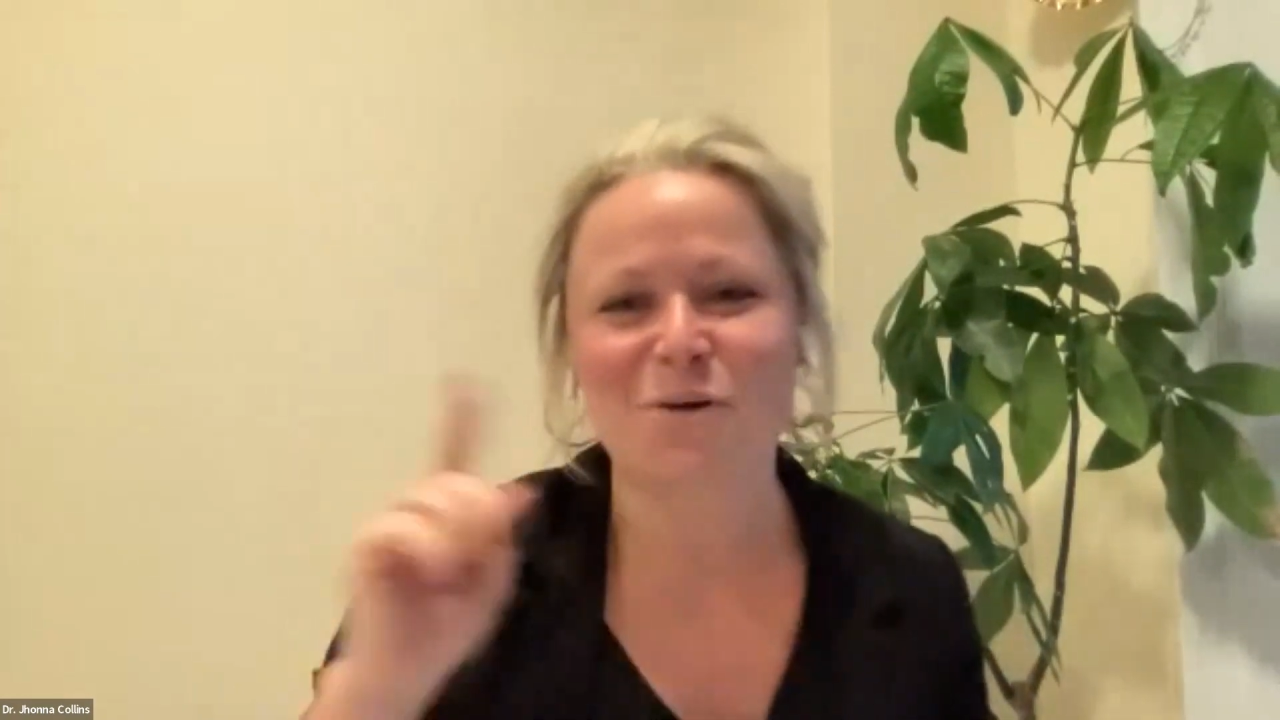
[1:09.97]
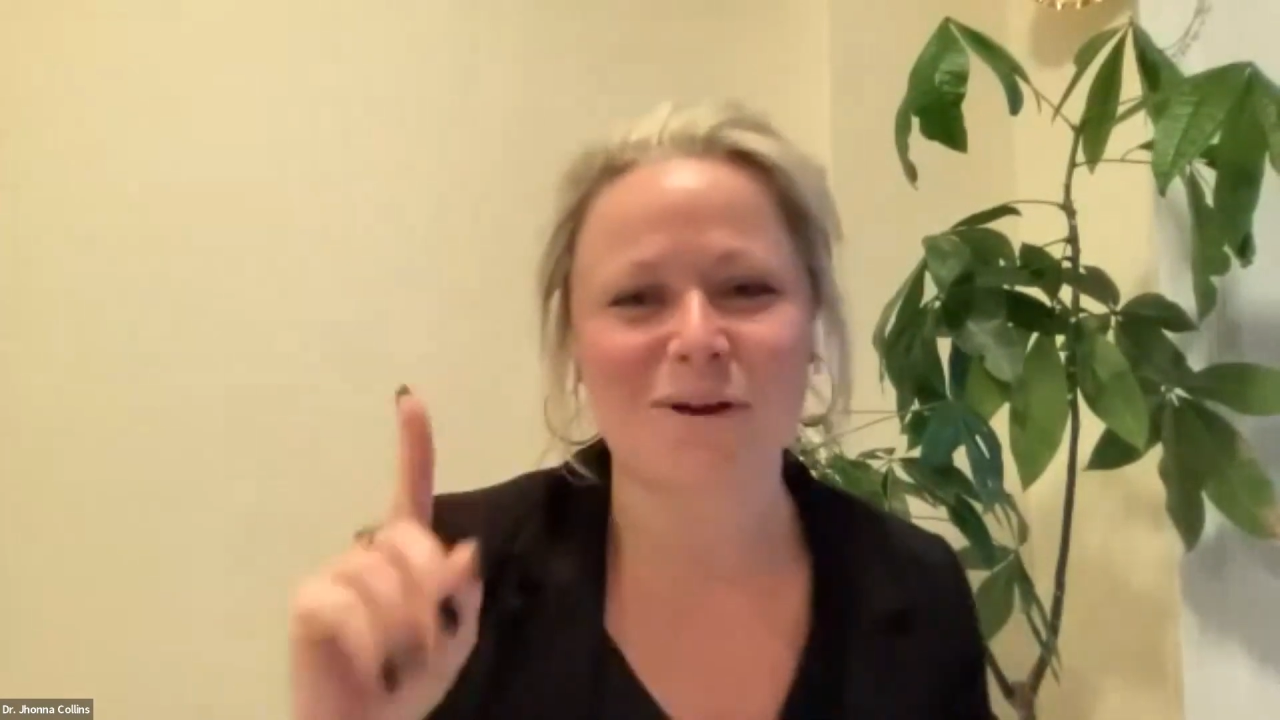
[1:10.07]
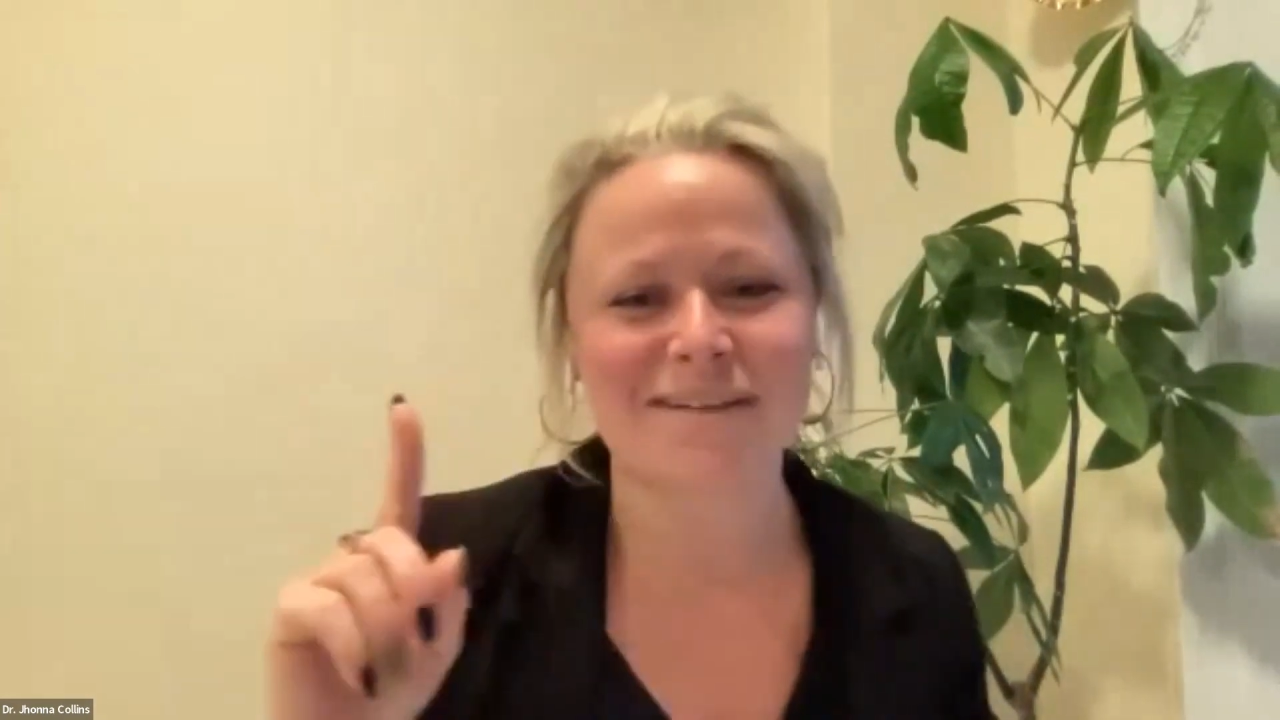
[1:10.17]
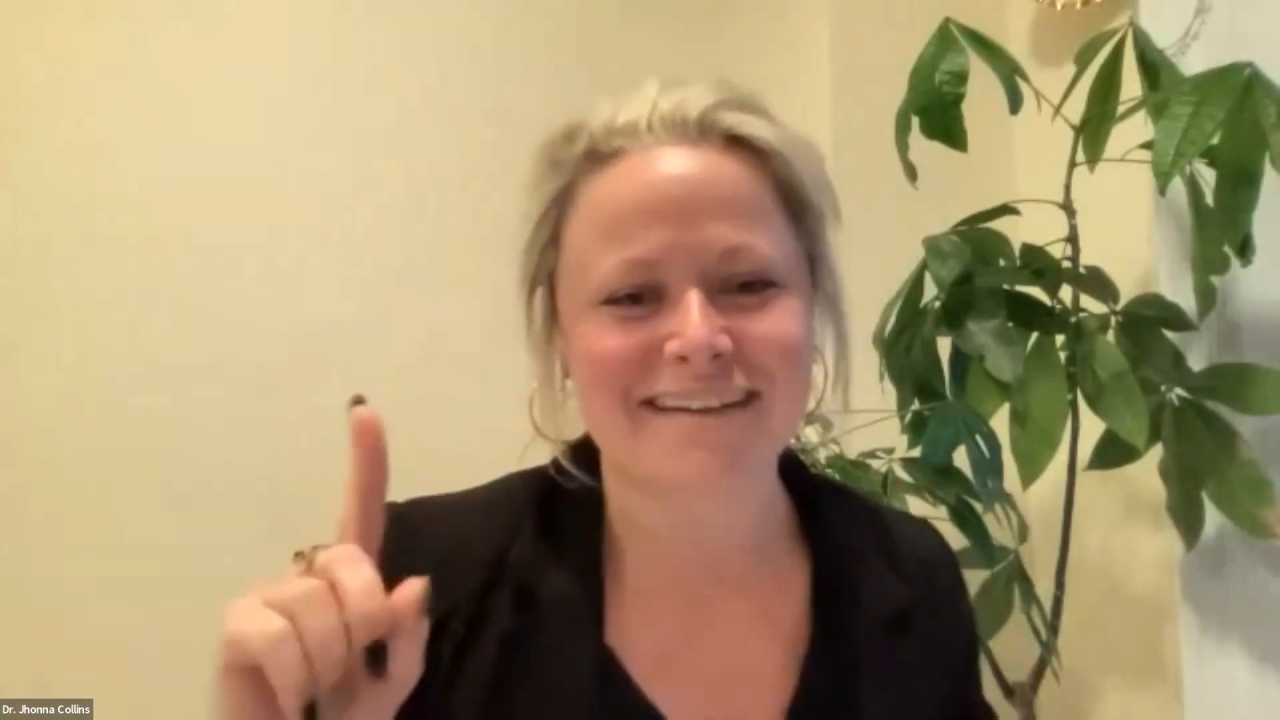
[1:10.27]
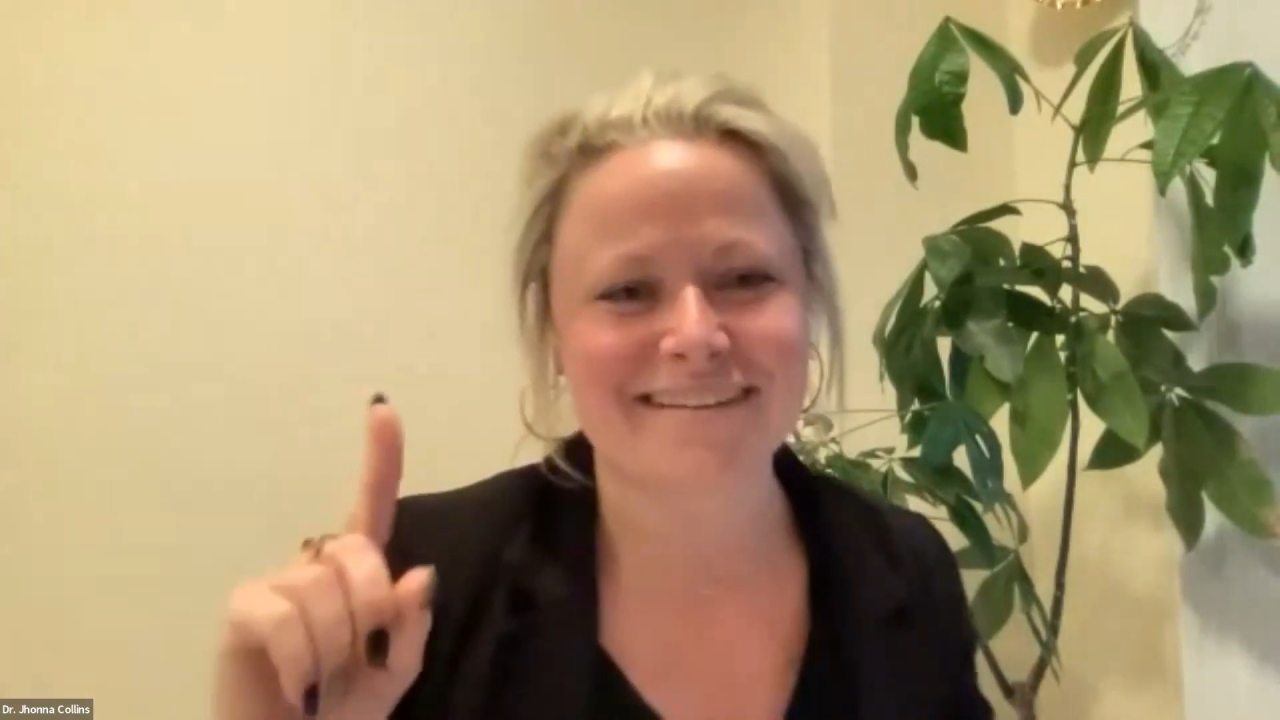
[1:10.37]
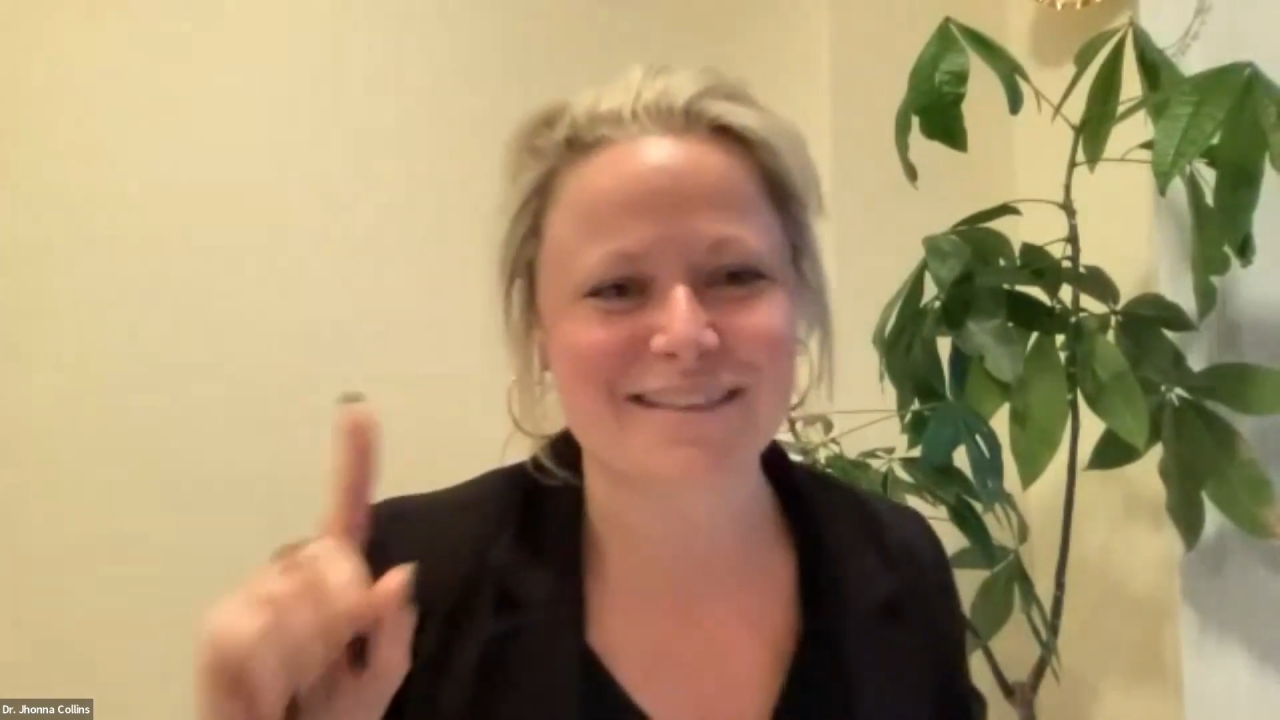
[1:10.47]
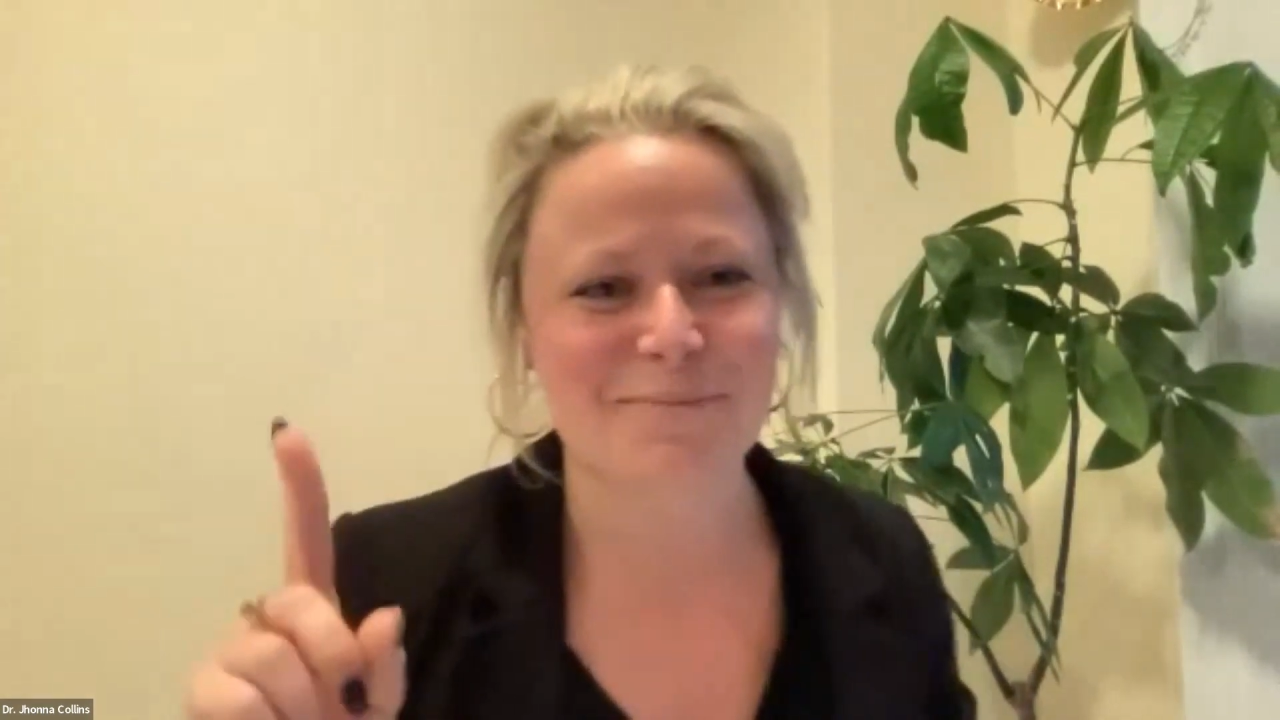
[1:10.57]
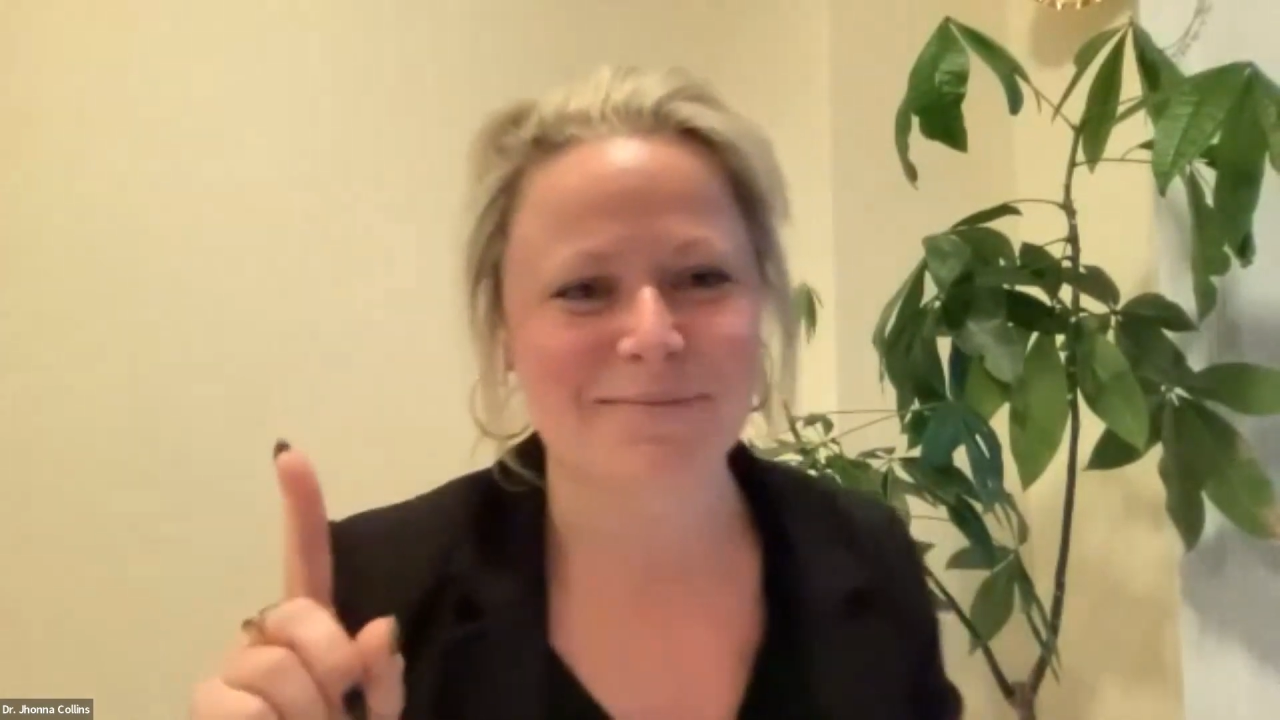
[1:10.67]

one deadly